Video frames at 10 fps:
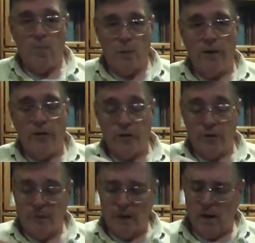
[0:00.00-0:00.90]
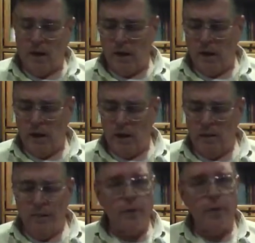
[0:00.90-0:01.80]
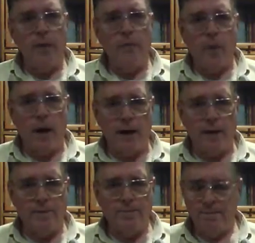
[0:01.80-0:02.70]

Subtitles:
Brish. This means break.